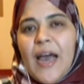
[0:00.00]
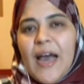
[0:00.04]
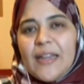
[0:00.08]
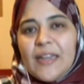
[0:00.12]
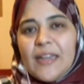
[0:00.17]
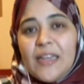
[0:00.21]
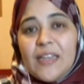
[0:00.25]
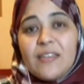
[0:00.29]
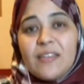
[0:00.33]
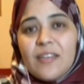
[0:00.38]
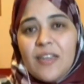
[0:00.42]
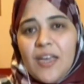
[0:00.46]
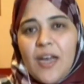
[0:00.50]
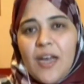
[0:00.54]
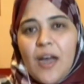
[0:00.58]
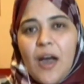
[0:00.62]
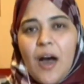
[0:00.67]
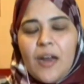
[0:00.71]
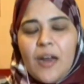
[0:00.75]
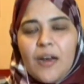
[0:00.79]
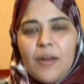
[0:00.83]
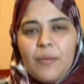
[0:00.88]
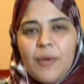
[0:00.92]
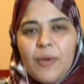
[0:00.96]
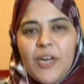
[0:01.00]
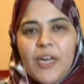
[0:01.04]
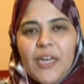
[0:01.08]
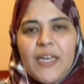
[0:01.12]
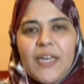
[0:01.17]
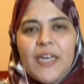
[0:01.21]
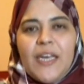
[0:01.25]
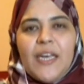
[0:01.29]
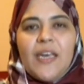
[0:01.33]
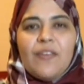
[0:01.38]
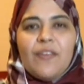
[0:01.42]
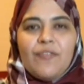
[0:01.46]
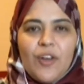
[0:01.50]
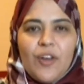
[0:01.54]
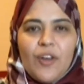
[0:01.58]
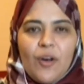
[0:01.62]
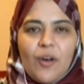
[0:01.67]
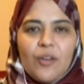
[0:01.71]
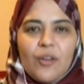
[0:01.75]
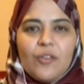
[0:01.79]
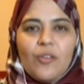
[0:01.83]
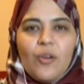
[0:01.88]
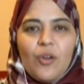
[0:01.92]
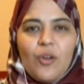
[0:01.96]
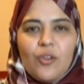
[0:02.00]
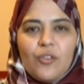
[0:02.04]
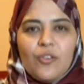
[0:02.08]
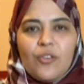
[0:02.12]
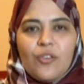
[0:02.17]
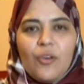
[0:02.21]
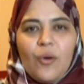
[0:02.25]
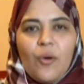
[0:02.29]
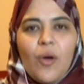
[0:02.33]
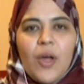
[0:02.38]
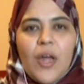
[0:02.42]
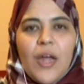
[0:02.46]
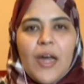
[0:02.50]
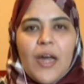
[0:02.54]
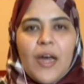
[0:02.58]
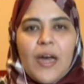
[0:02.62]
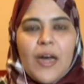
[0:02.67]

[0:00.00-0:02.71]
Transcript: at least economically, if not also